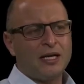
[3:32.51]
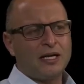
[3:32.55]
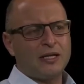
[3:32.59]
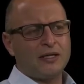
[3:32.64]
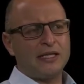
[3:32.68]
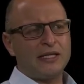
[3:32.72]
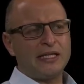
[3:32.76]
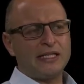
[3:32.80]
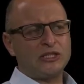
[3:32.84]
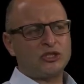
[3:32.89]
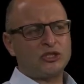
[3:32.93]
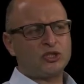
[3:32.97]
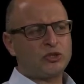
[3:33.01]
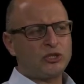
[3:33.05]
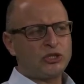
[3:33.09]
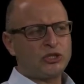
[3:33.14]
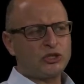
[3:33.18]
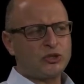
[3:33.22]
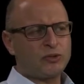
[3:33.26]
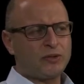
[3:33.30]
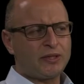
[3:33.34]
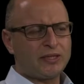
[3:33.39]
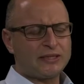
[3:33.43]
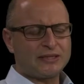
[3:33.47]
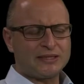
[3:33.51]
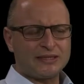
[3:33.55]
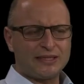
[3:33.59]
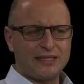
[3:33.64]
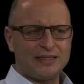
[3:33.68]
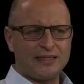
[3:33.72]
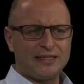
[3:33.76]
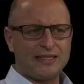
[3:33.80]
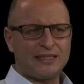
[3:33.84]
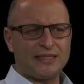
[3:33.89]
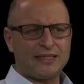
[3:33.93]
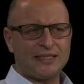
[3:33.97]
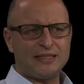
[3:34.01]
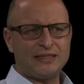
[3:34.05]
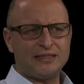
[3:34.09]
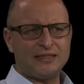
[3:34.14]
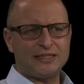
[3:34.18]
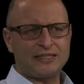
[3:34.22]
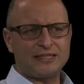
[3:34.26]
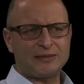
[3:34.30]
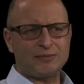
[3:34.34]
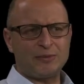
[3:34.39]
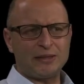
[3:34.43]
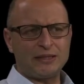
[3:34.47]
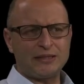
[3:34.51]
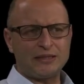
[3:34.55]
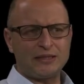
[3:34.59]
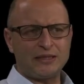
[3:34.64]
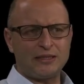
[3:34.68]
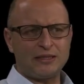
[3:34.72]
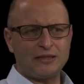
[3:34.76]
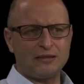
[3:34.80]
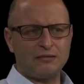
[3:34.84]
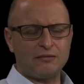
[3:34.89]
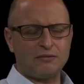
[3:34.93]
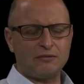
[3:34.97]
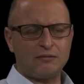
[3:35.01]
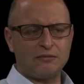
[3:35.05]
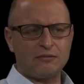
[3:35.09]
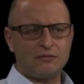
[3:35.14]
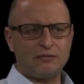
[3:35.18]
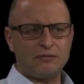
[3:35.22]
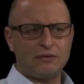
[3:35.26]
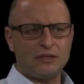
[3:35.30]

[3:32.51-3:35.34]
The treasurer said that he's expecting